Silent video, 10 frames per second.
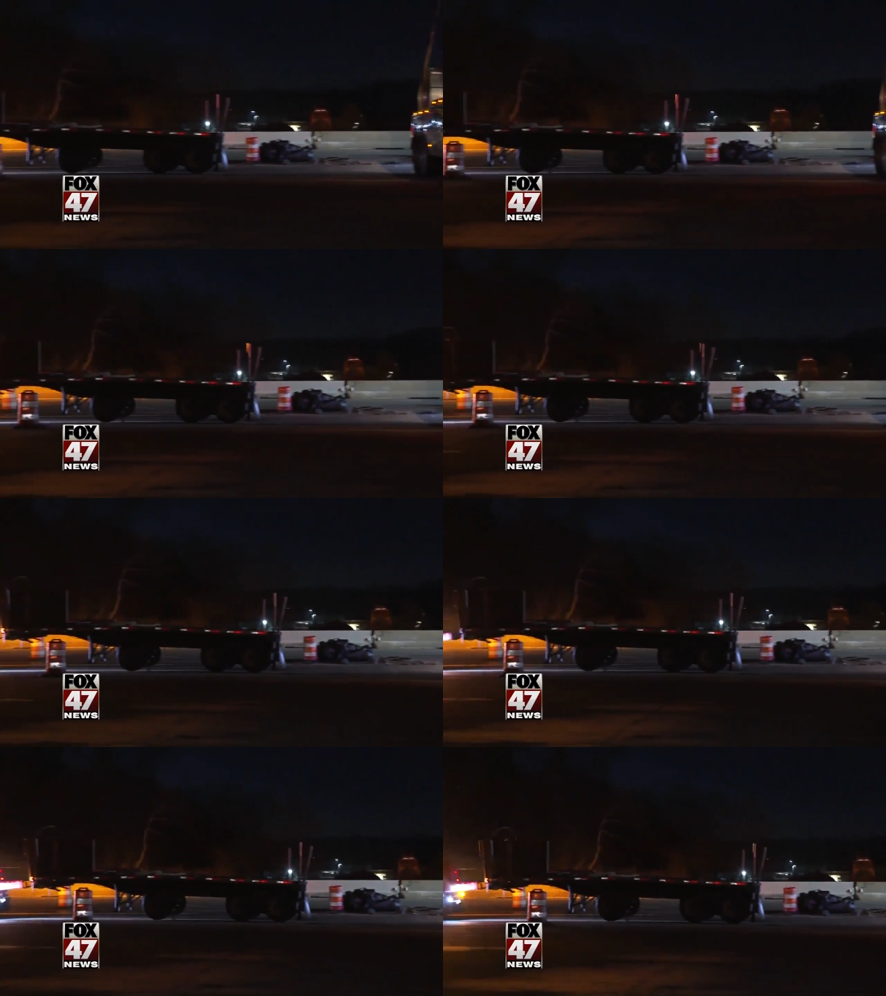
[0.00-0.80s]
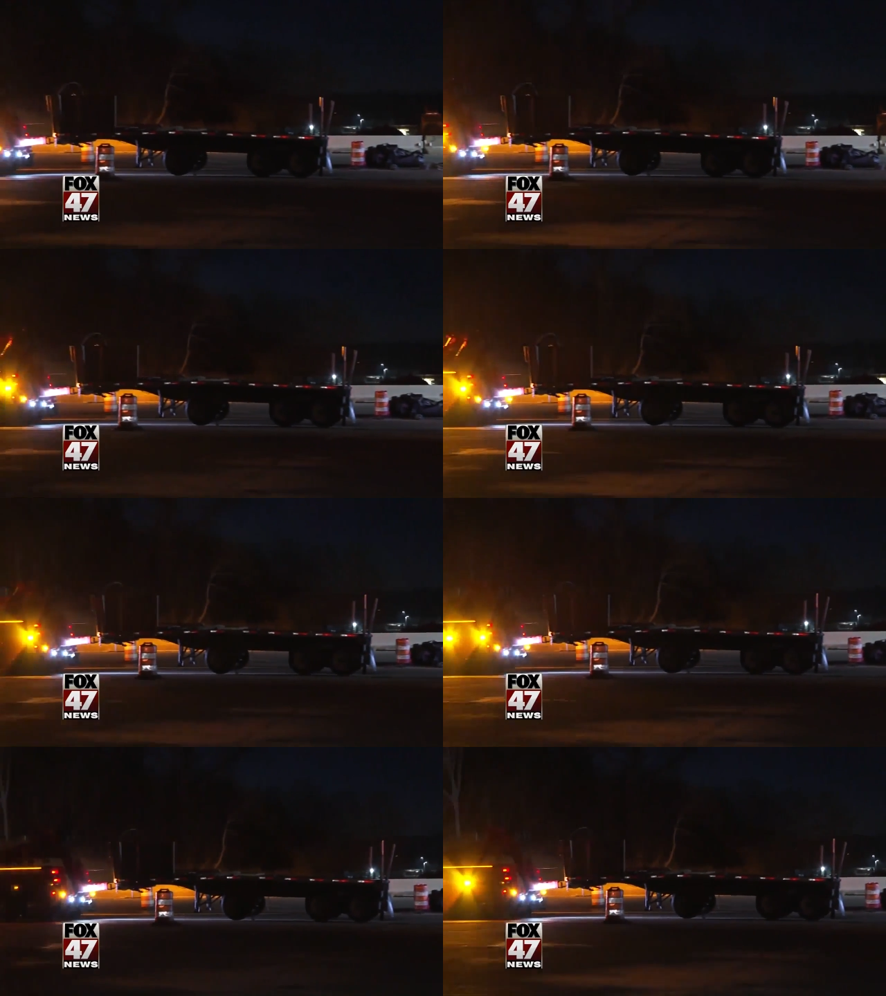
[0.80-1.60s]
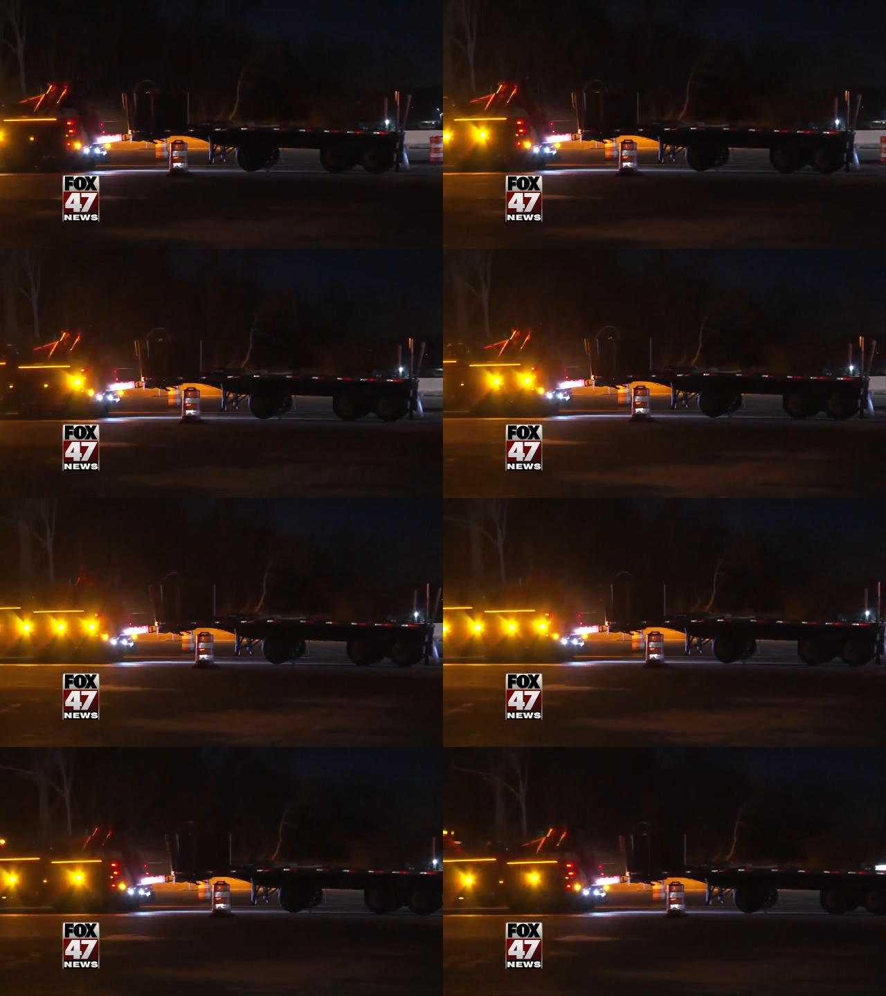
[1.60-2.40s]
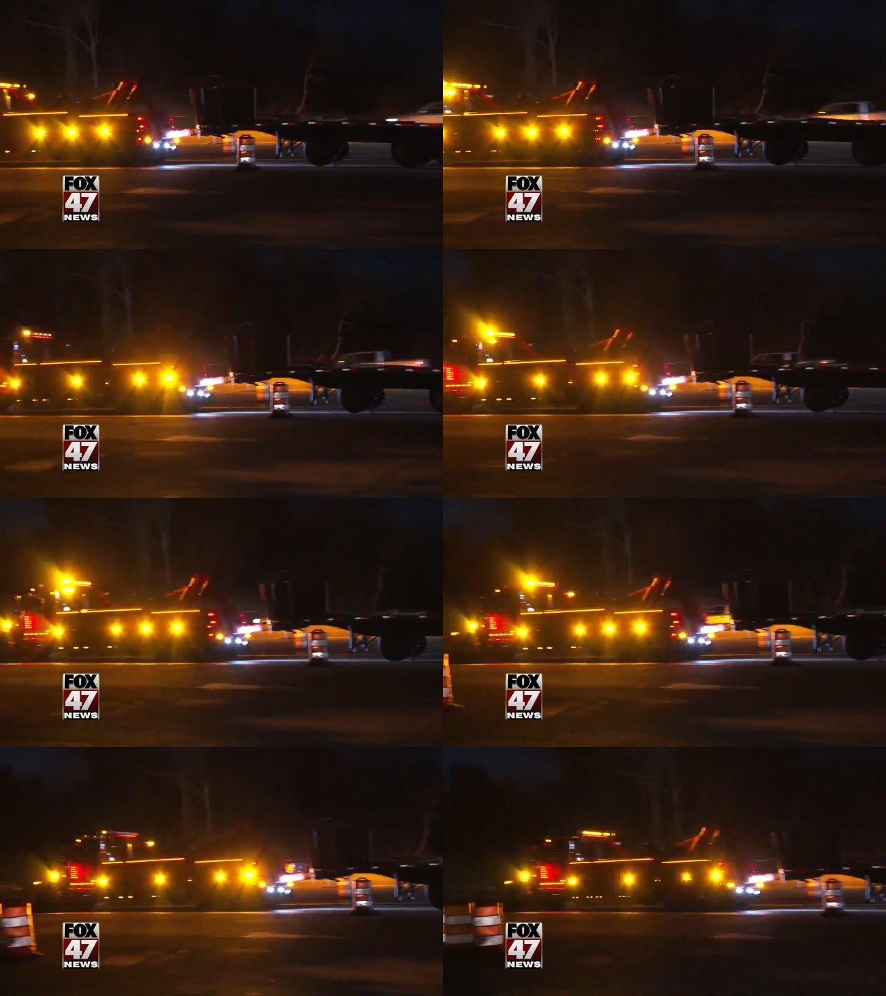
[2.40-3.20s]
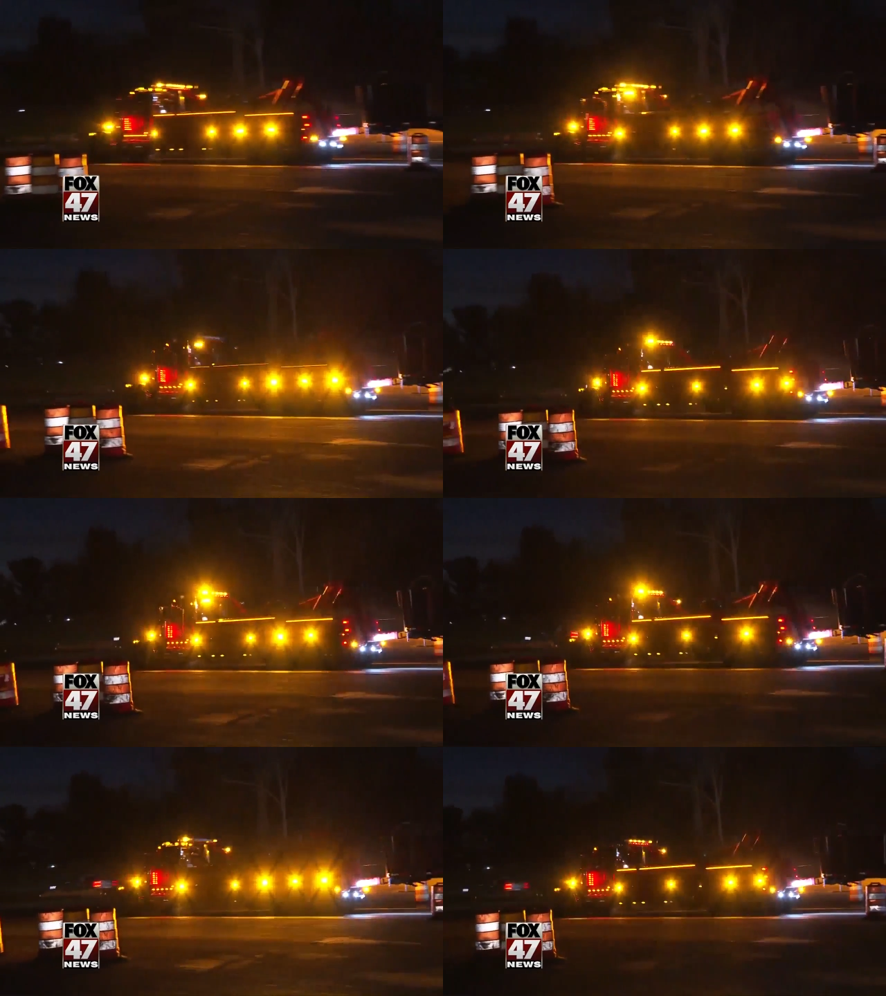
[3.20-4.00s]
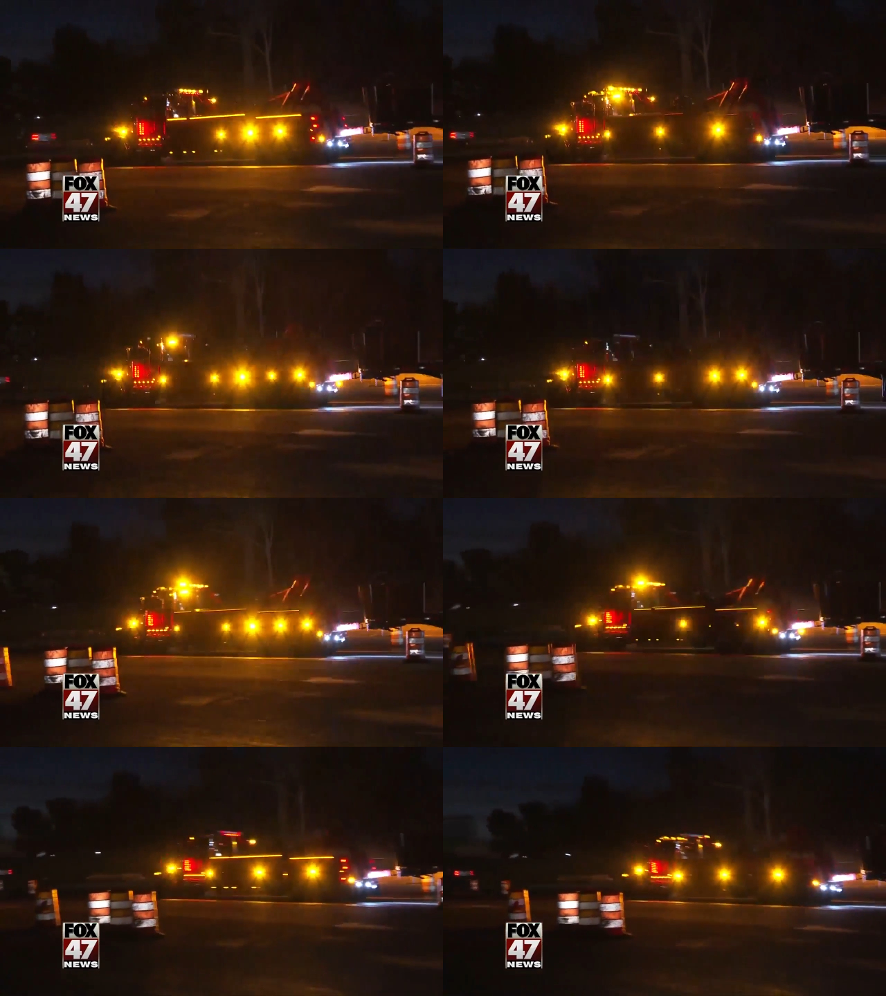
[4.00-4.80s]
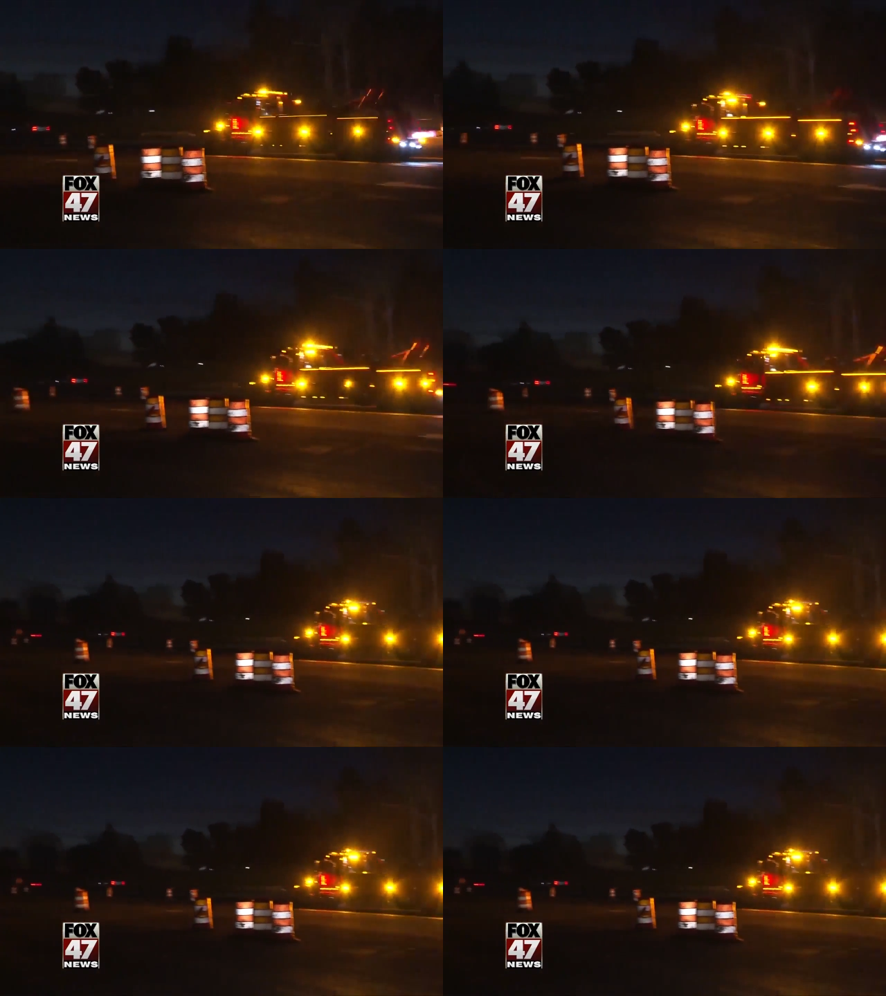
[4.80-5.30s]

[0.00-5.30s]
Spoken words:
(no speaker visible)